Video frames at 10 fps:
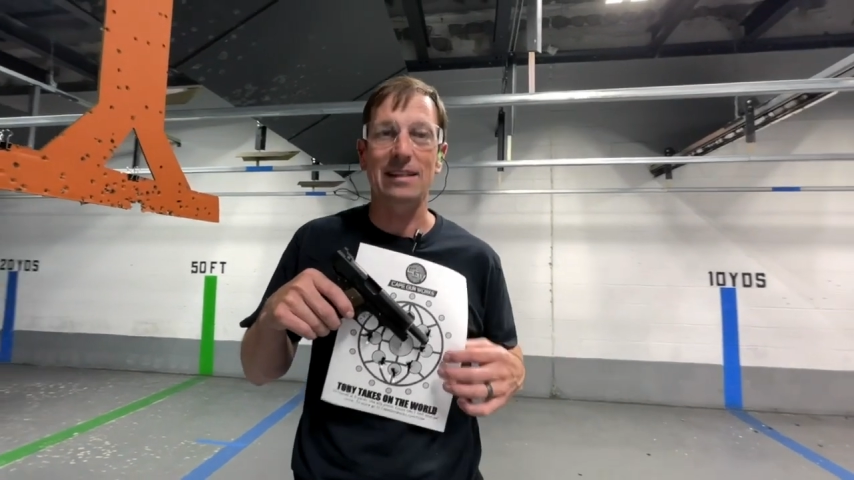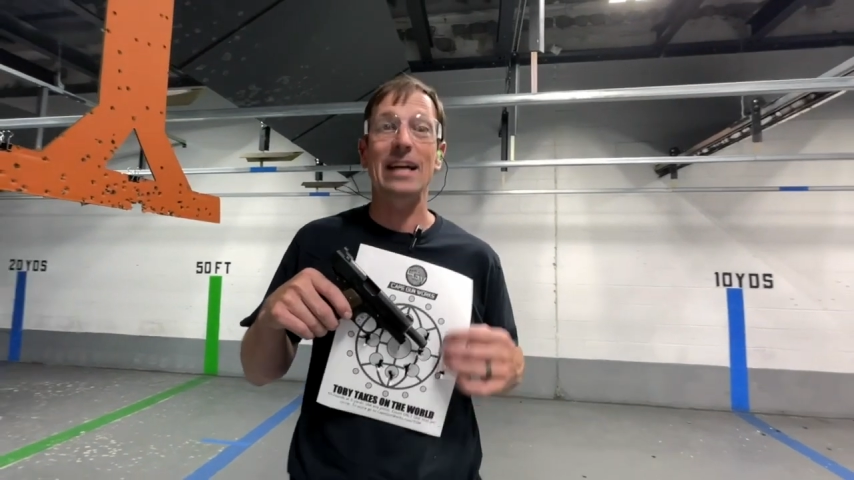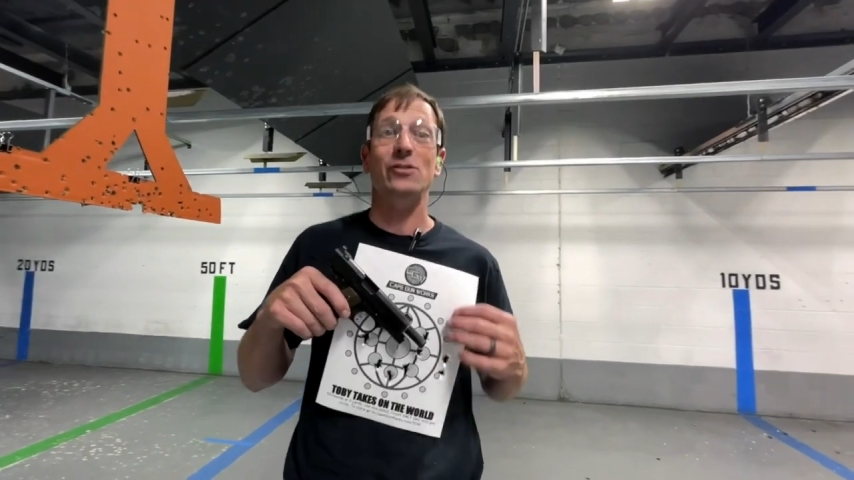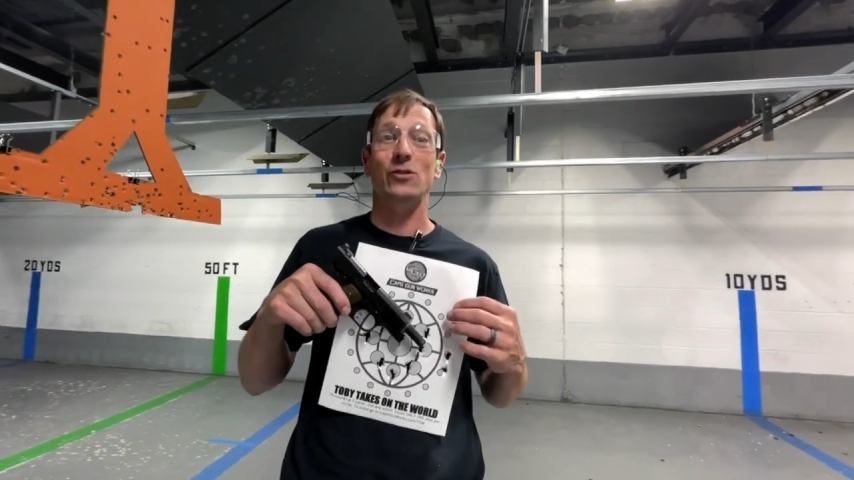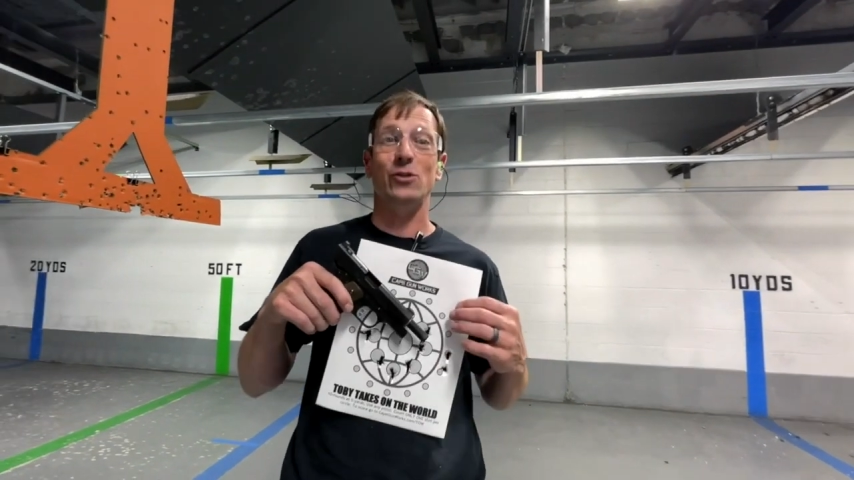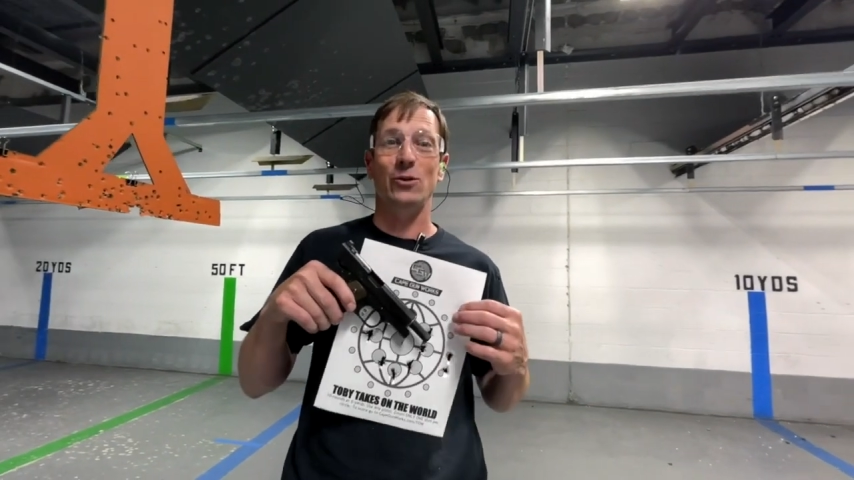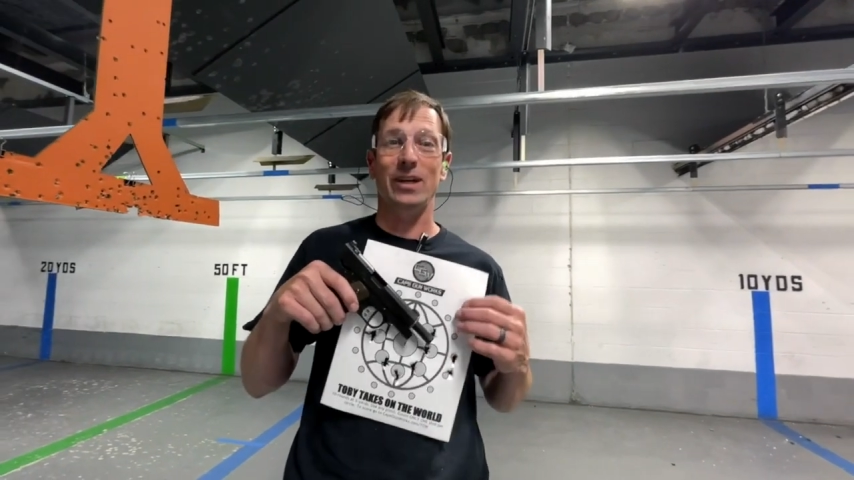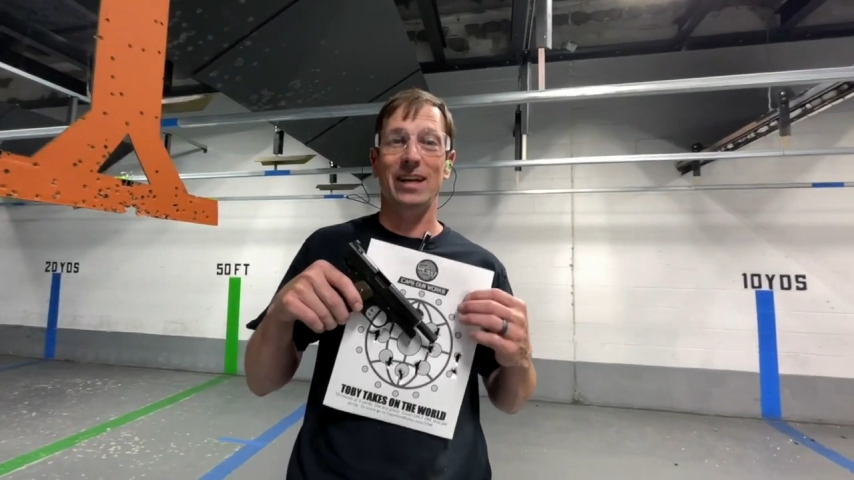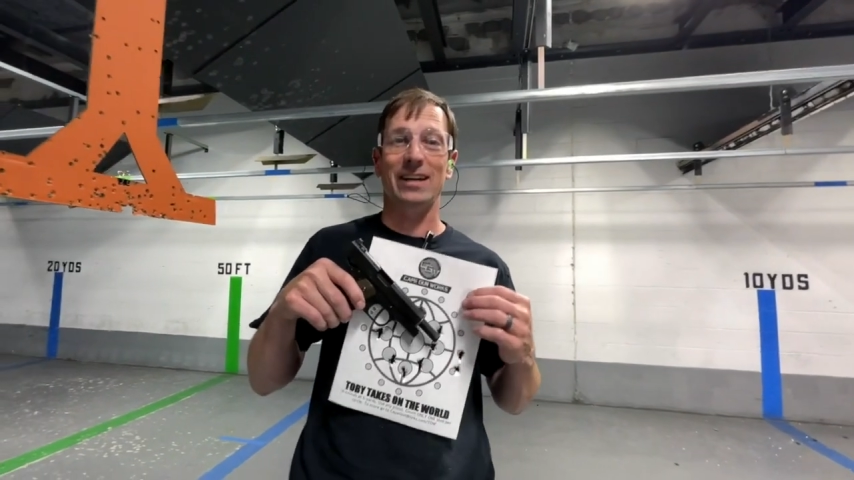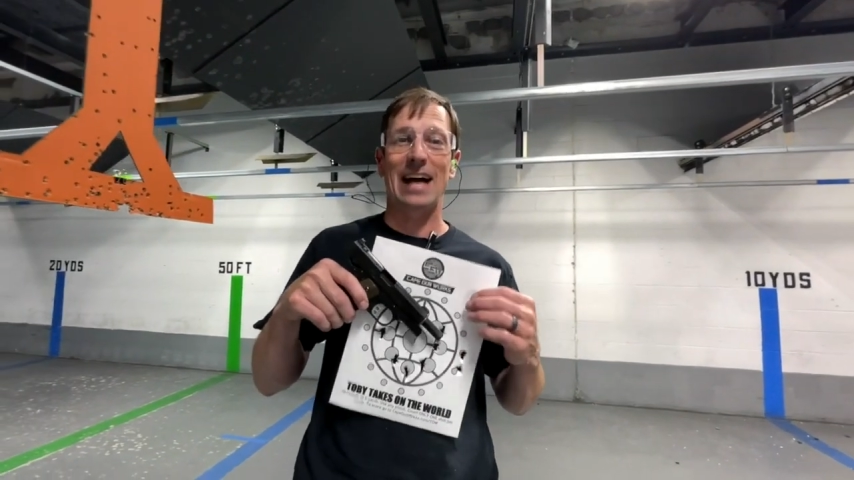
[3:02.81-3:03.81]
Thanks for
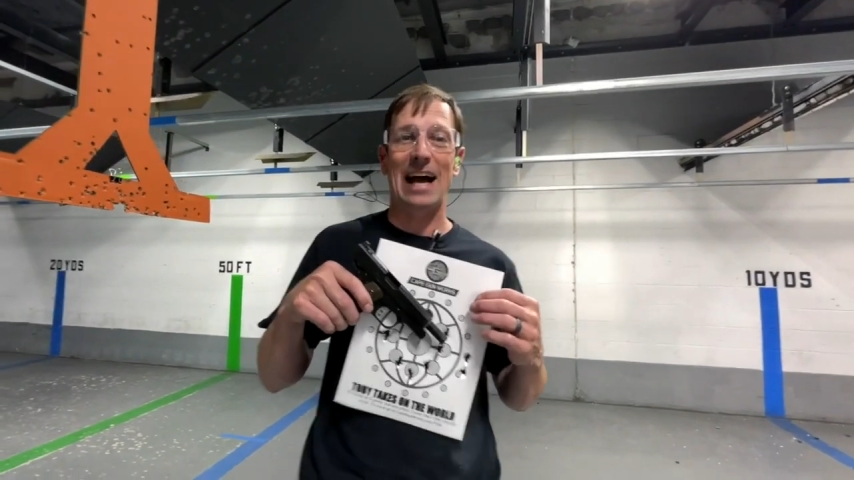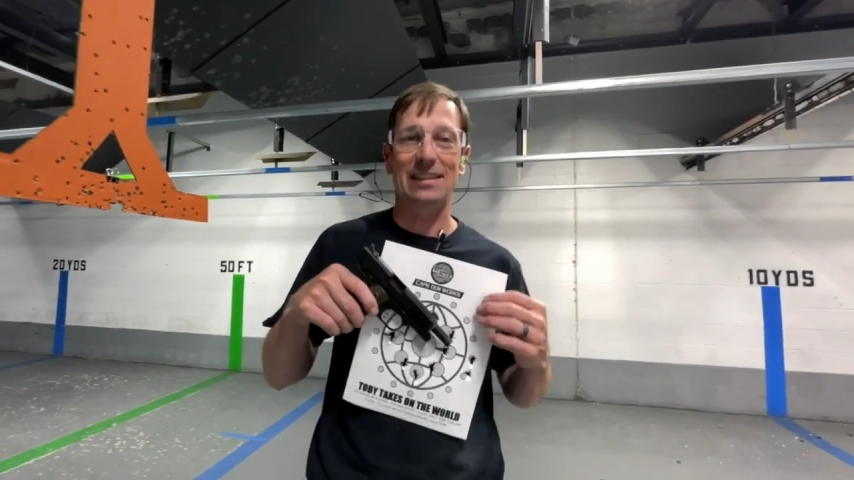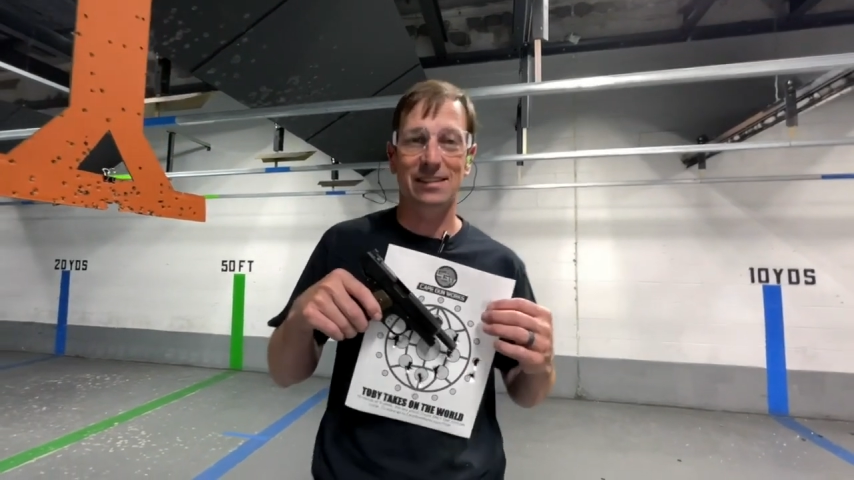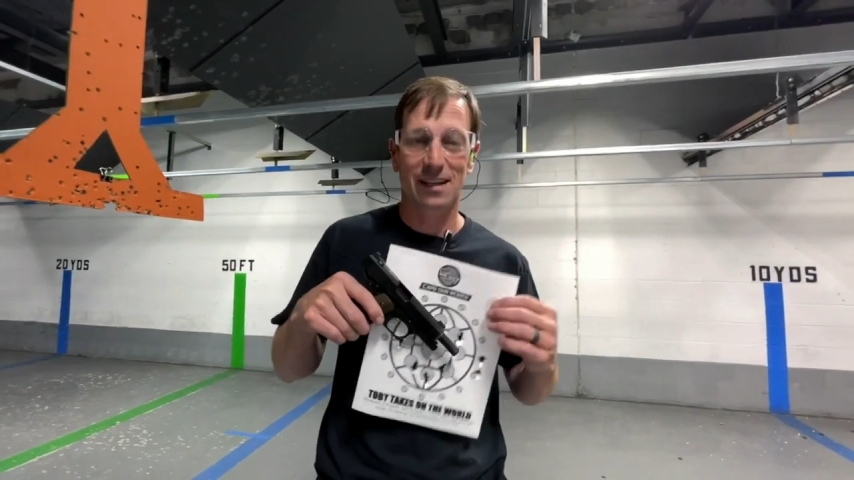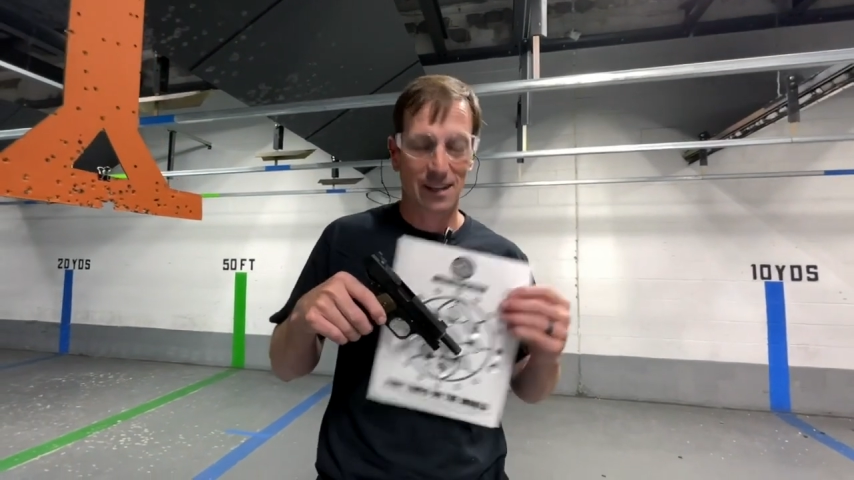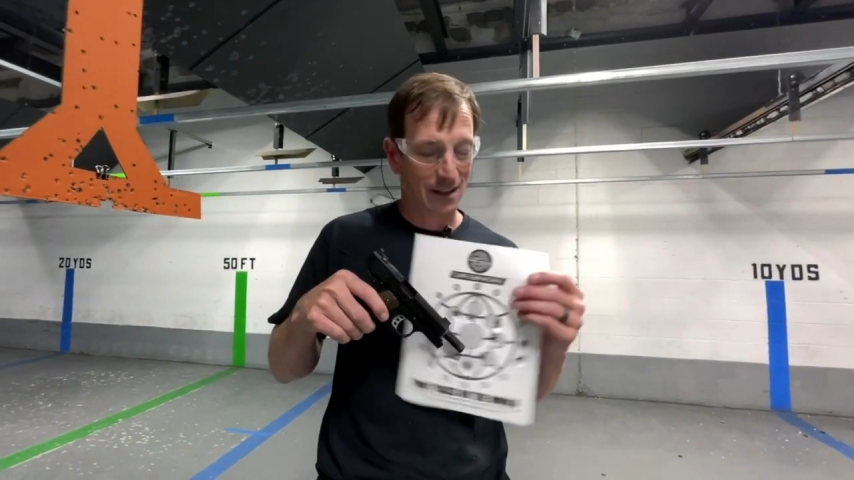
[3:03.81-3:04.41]
tuning in, guys.